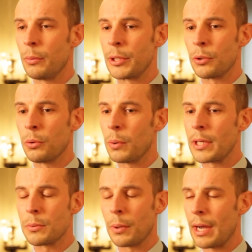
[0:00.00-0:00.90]
which
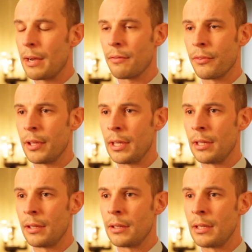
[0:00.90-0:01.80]
always will have
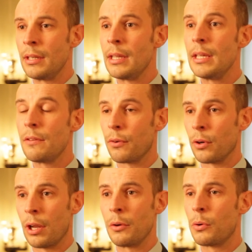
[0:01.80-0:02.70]
the need for
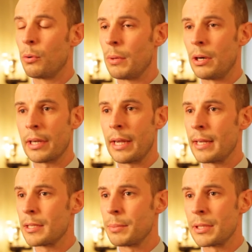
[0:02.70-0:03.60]
local market
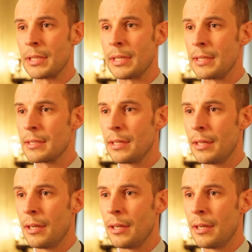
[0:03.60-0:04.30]
expertise,